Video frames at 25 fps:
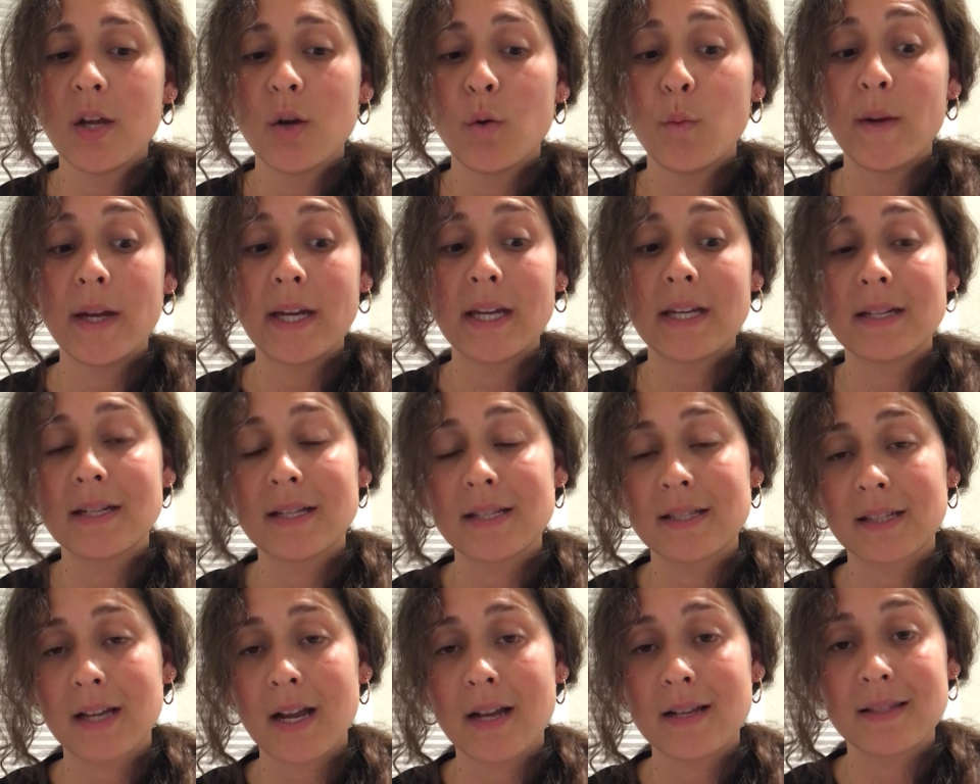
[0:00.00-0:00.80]
We can
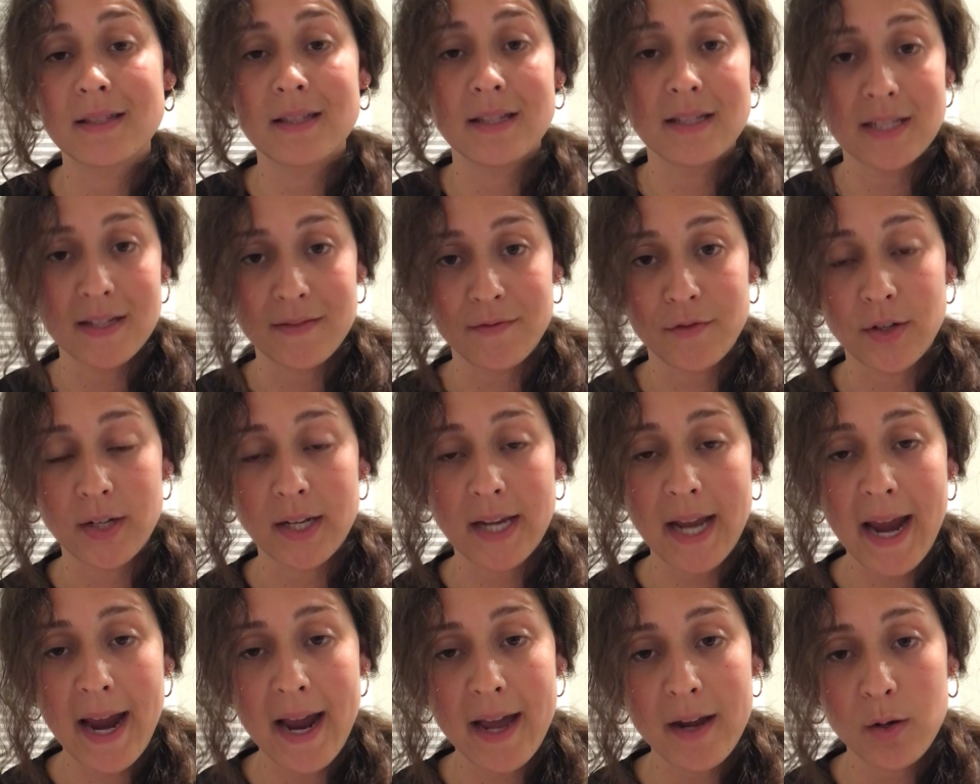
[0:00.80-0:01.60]
discuss the different
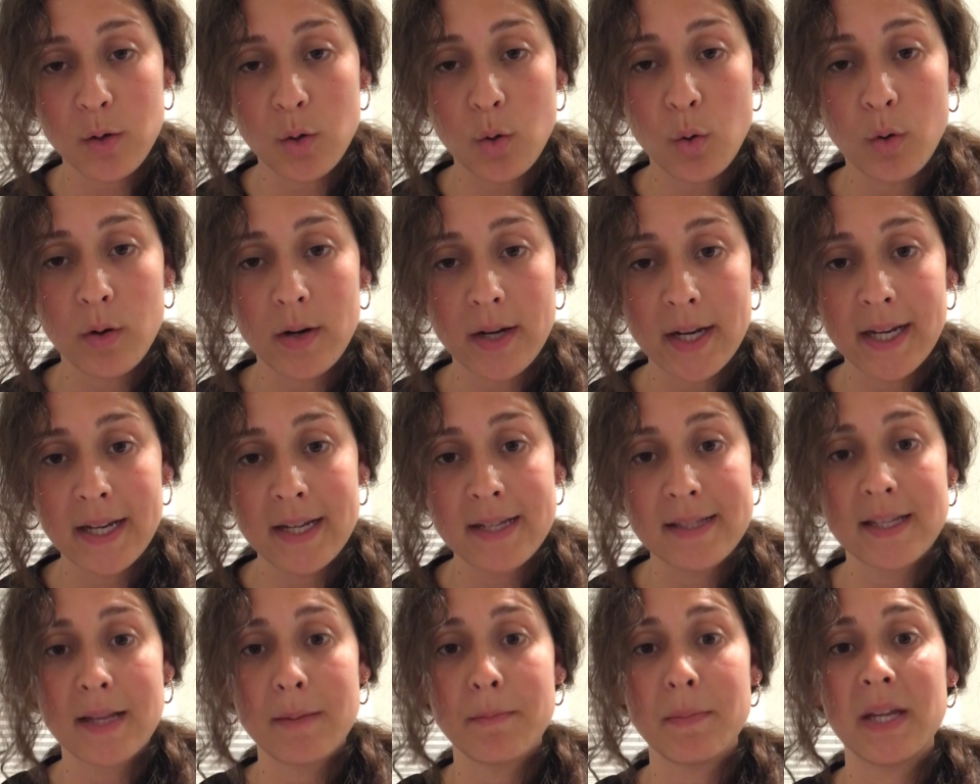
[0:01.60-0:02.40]

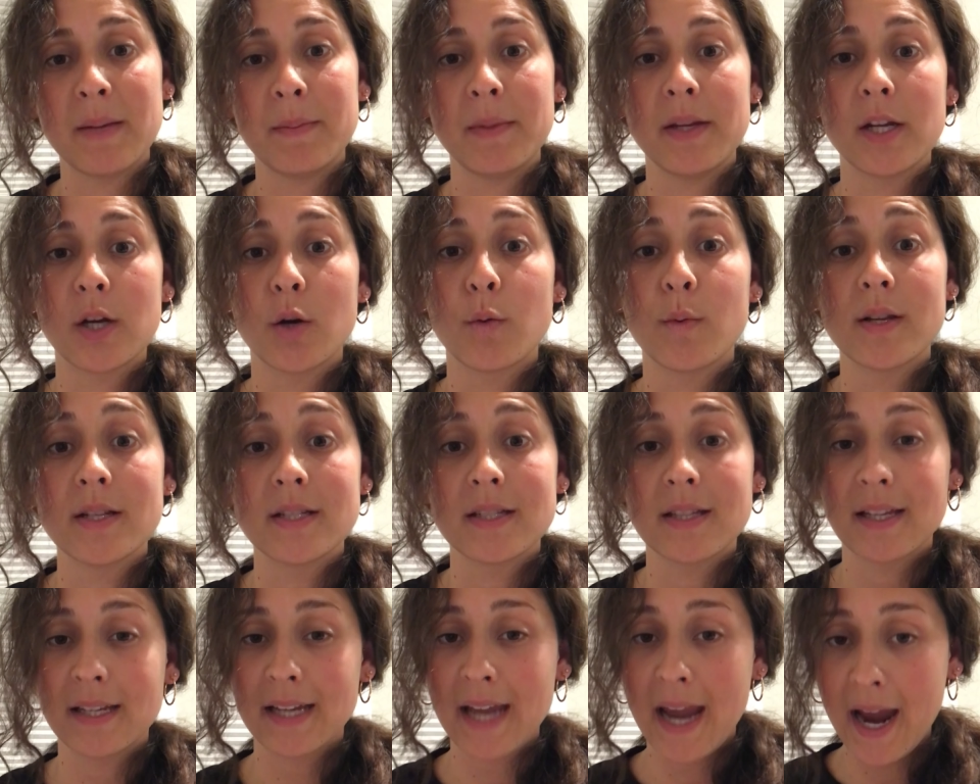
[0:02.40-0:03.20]
categories and maybe go
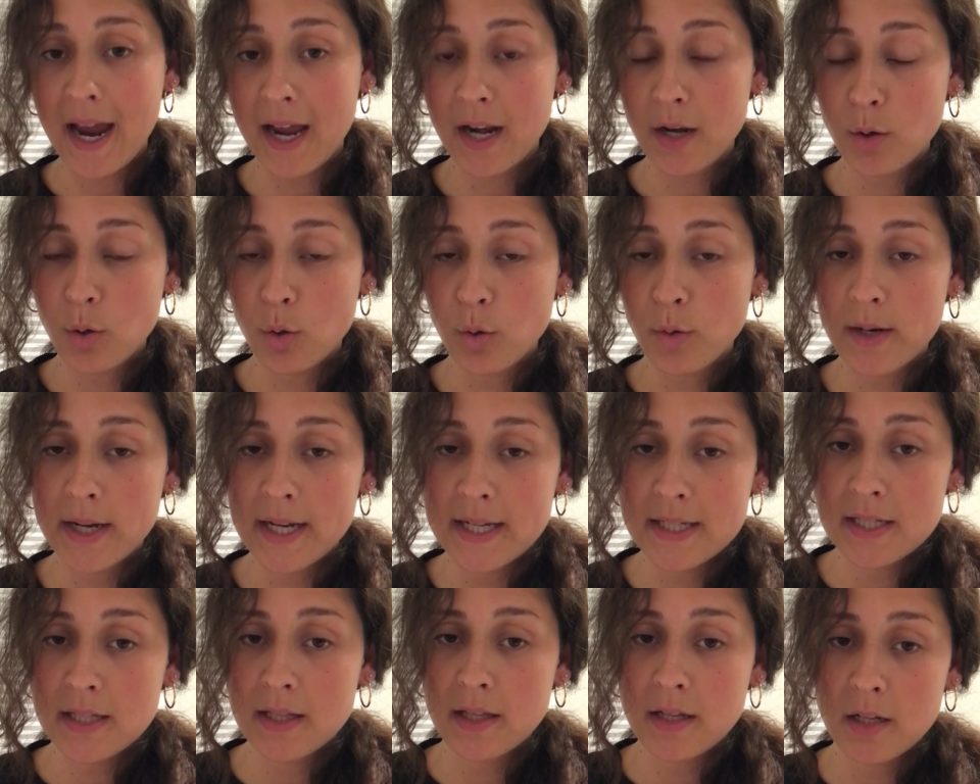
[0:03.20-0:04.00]
into the
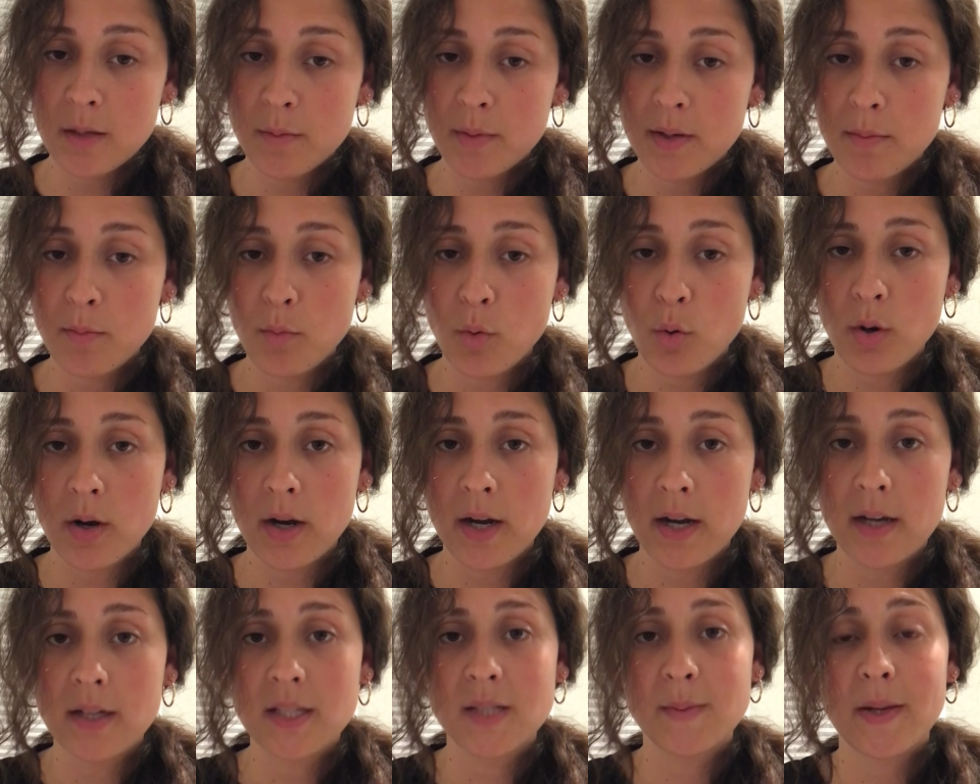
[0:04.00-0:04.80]
categories a little bit
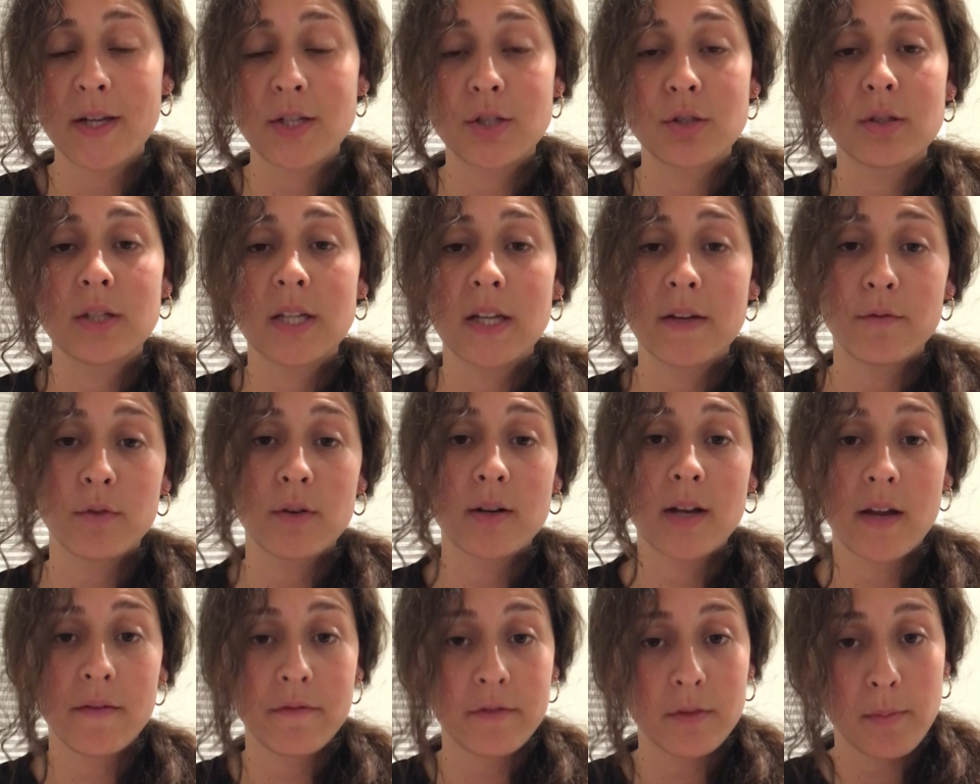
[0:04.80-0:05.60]
more, especially if we're
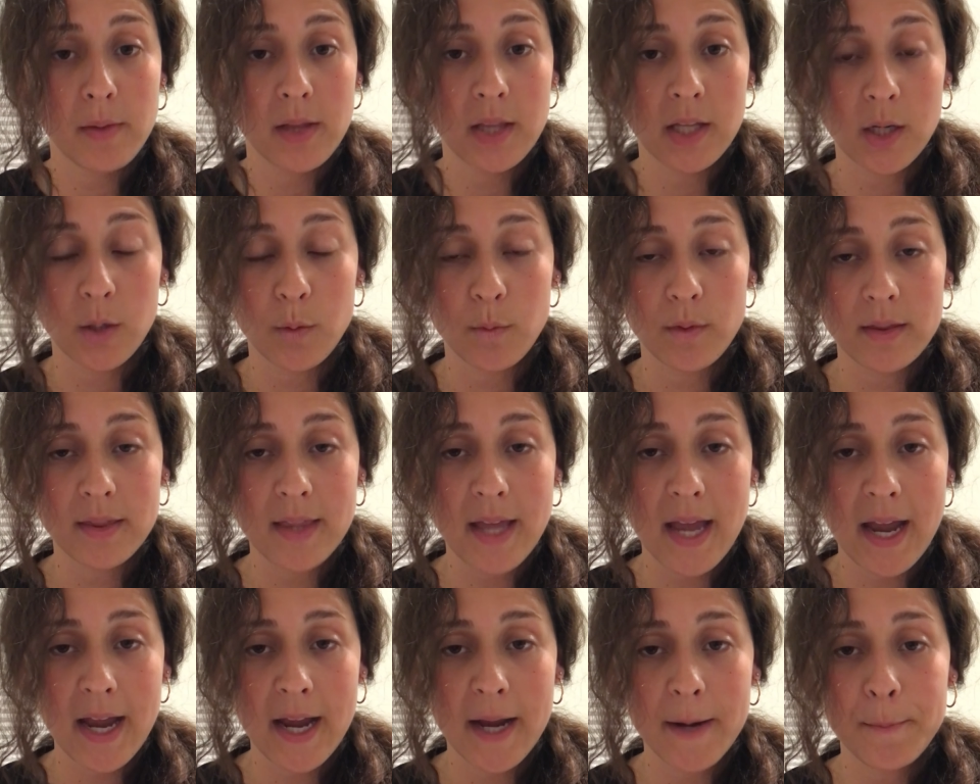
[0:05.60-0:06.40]
not familiar with
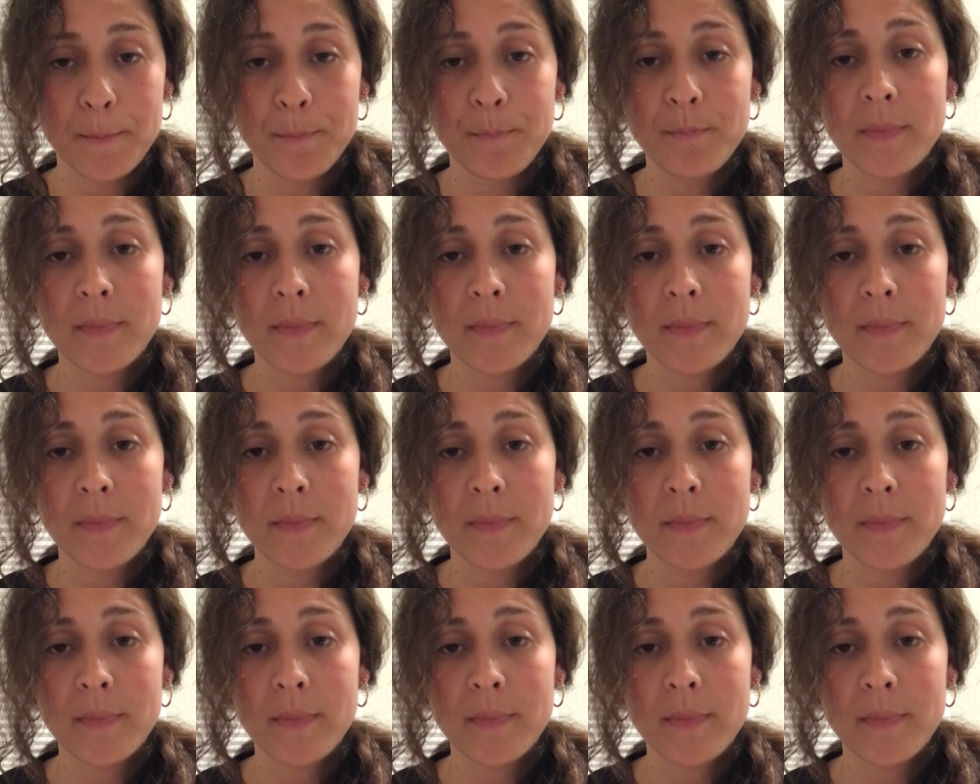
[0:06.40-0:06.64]
that.